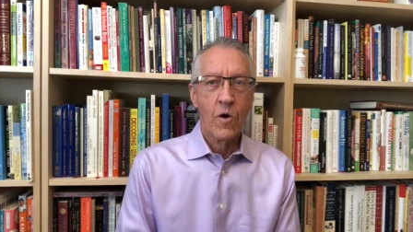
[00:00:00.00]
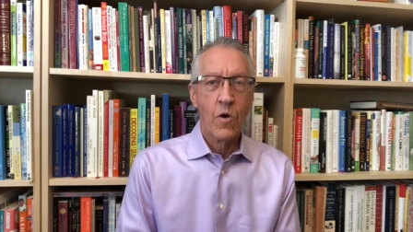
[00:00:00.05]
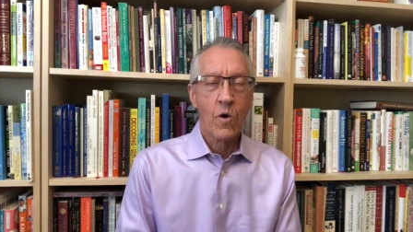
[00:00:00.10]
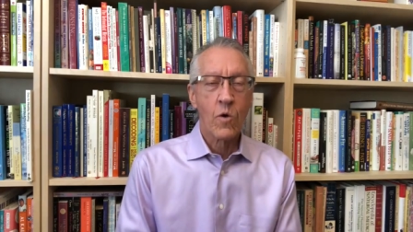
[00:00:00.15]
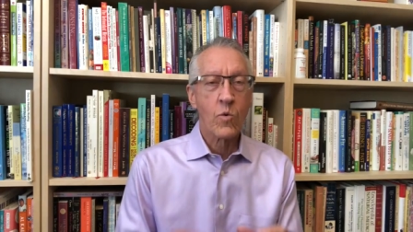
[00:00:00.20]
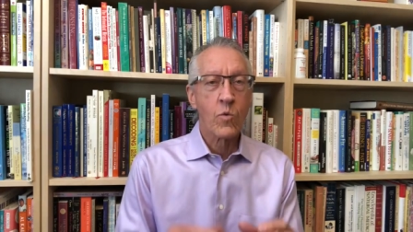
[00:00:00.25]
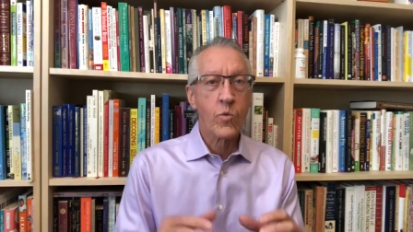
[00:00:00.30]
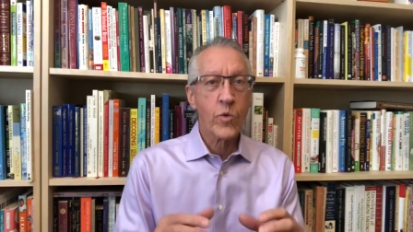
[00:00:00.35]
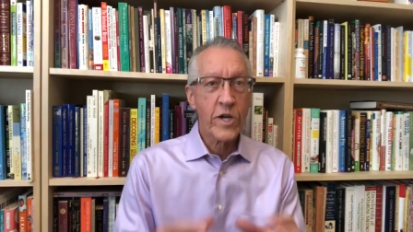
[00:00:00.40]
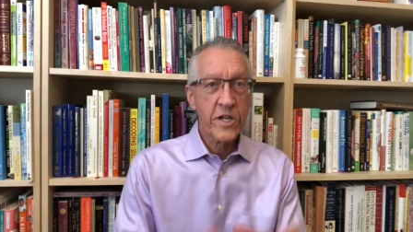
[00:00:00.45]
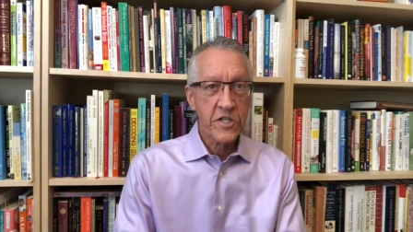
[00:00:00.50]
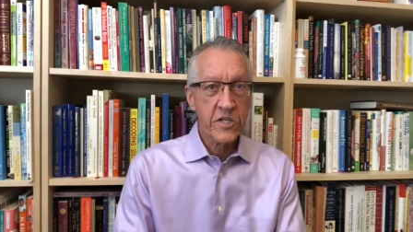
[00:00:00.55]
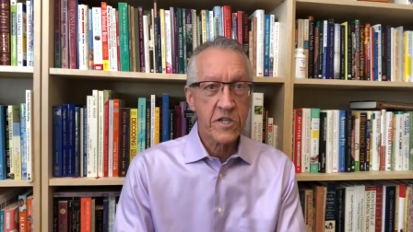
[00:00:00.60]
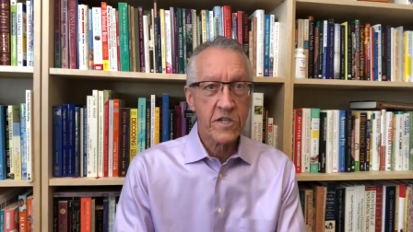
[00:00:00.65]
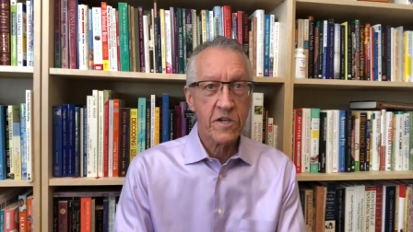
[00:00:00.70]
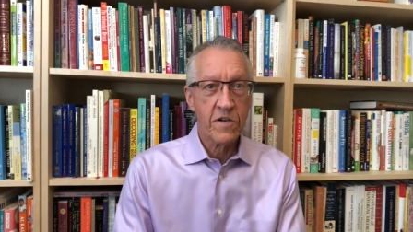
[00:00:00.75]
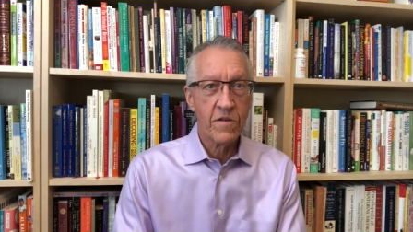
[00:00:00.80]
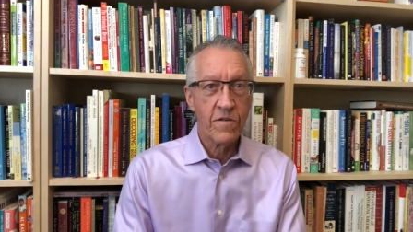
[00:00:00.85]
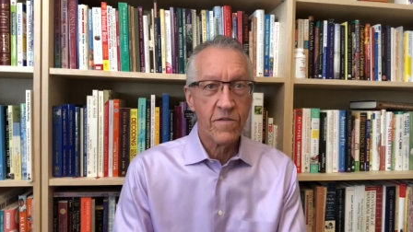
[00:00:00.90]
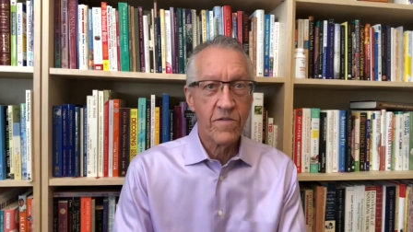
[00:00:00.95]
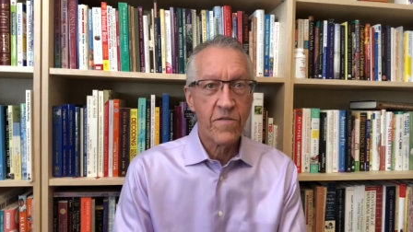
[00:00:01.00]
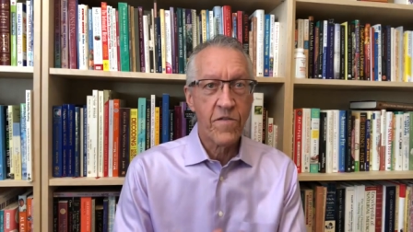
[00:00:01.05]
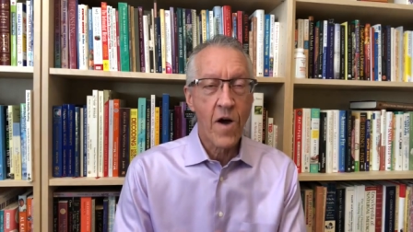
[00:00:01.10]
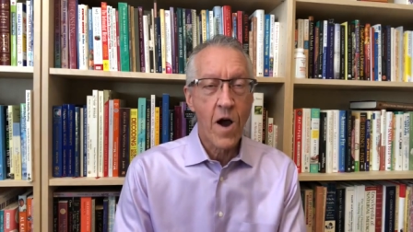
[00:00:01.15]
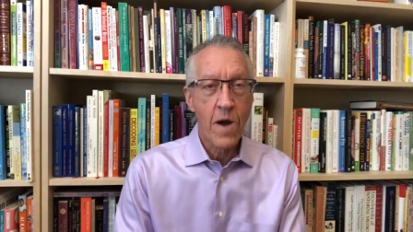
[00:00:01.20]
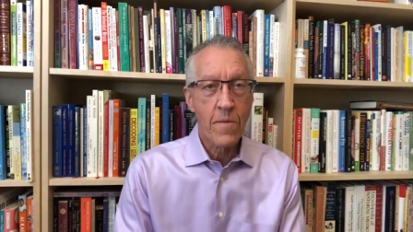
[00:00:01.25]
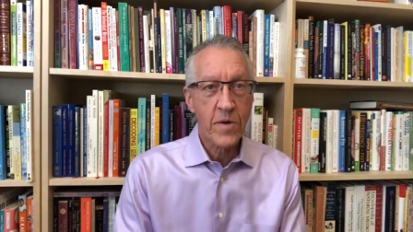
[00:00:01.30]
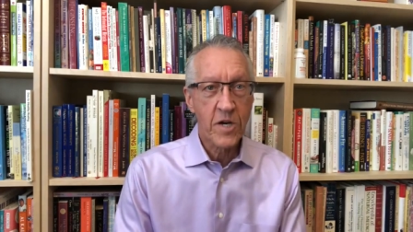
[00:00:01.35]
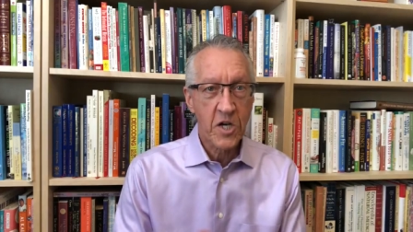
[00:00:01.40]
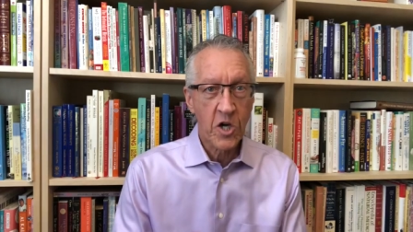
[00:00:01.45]
original
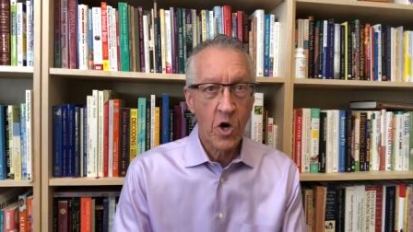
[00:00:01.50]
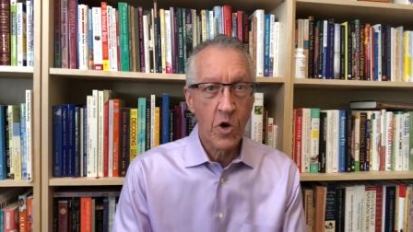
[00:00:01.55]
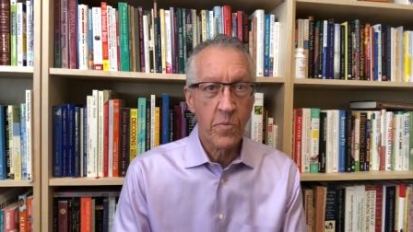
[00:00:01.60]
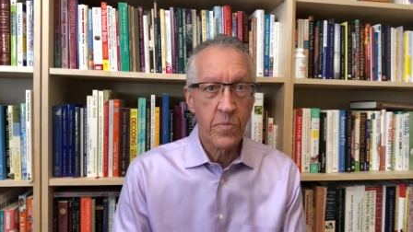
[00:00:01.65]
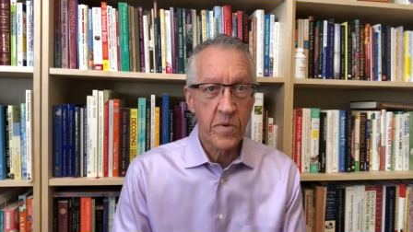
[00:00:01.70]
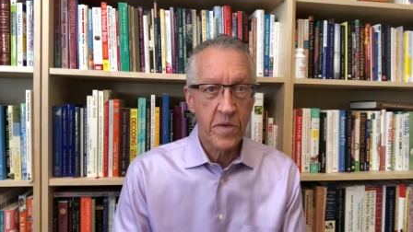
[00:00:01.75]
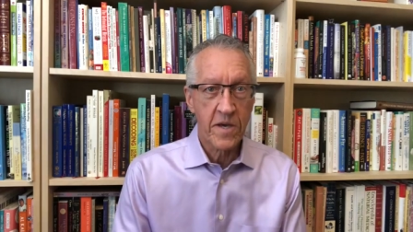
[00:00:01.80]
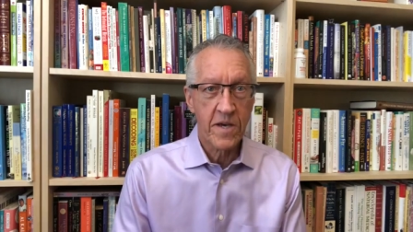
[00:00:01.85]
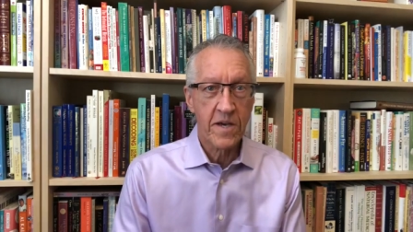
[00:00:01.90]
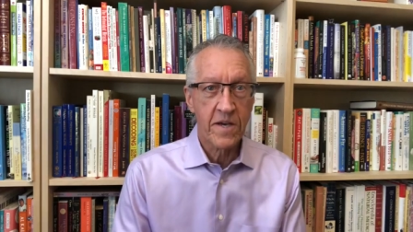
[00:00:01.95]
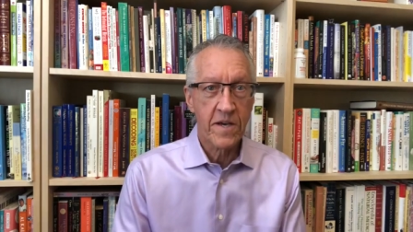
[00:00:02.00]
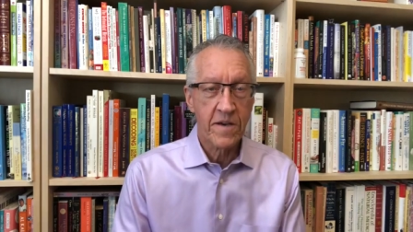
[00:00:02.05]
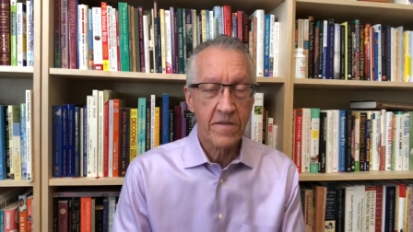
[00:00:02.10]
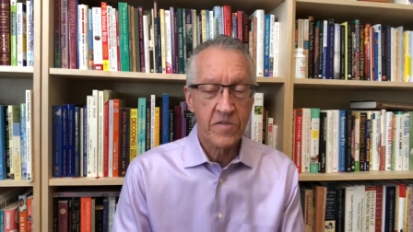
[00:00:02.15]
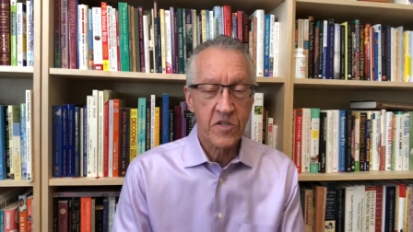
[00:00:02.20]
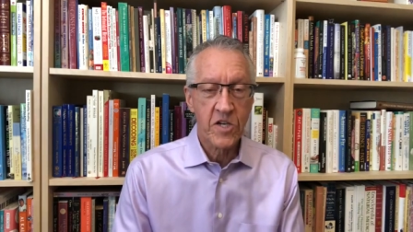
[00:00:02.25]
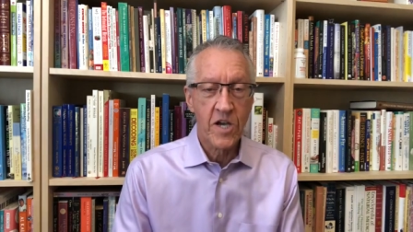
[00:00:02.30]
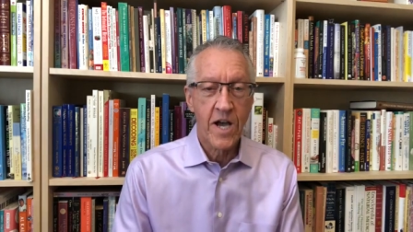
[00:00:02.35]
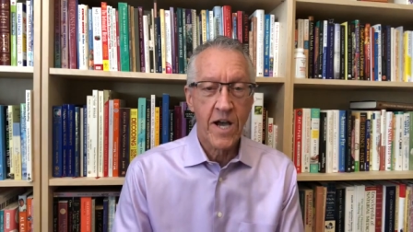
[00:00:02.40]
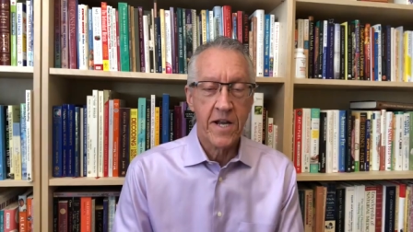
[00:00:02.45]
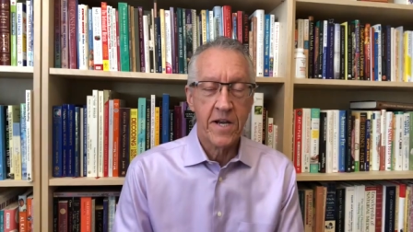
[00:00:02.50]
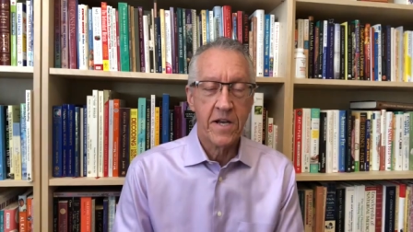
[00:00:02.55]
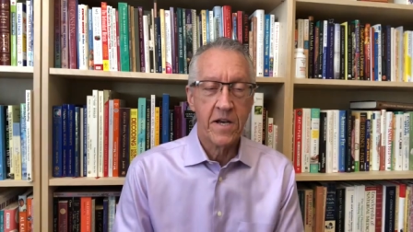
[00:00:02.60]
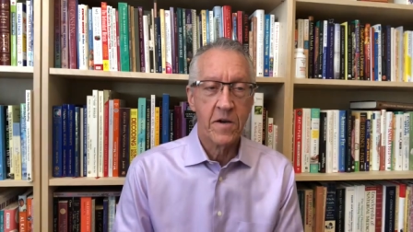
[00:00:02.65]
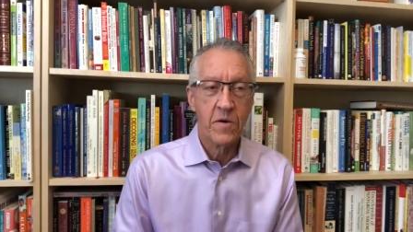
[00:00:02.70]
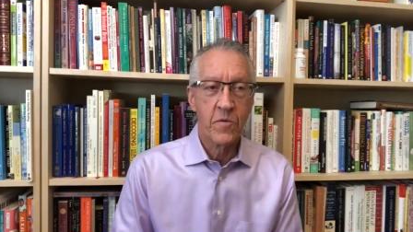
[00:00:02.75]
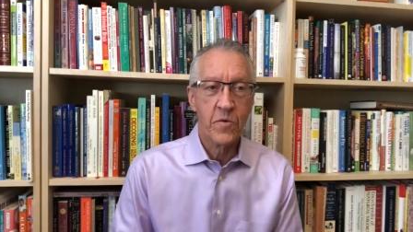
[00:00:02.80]
pharmacopoeia of China,